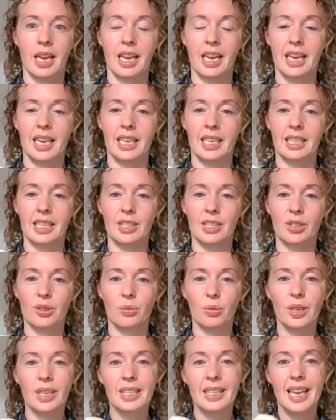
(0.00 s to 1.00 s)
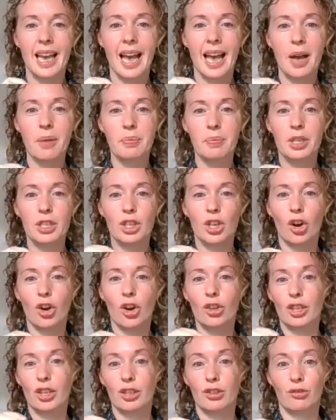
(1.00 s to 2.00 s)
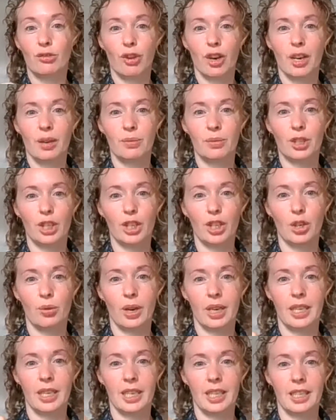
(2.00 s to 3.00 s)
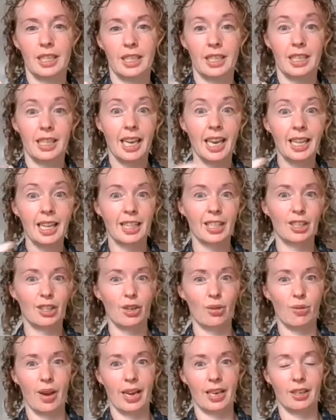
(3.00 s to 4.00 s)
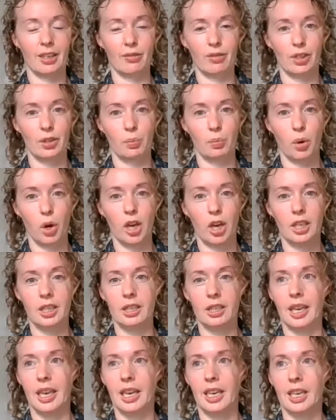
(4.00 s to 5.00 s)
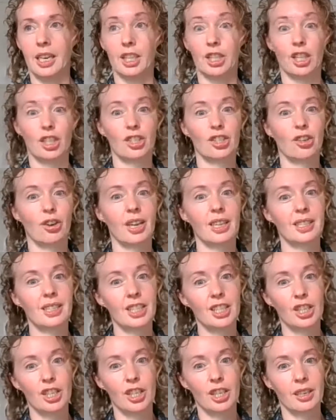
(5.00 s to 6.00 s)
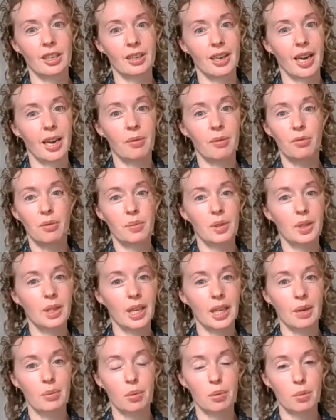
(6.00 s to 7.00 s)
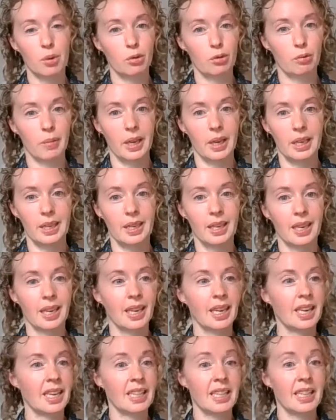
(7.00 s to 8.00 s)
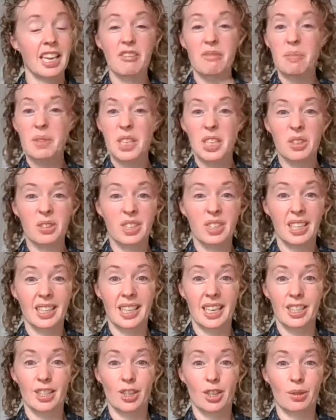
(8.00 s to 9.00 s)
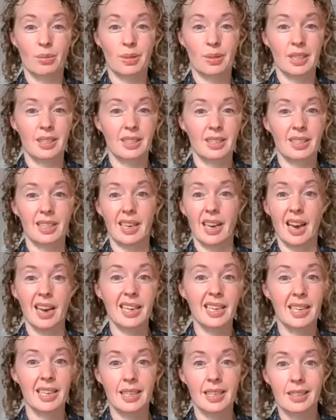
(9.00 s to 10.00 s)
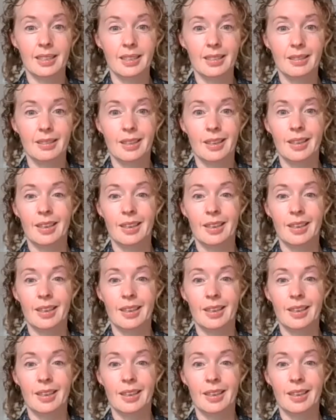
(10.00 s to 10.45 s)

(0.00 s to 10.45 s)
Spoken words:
is what has happened to all these frames and new ideas that these new activists brought, like a just transition came from the labor movement. They've been using that term since the 90s.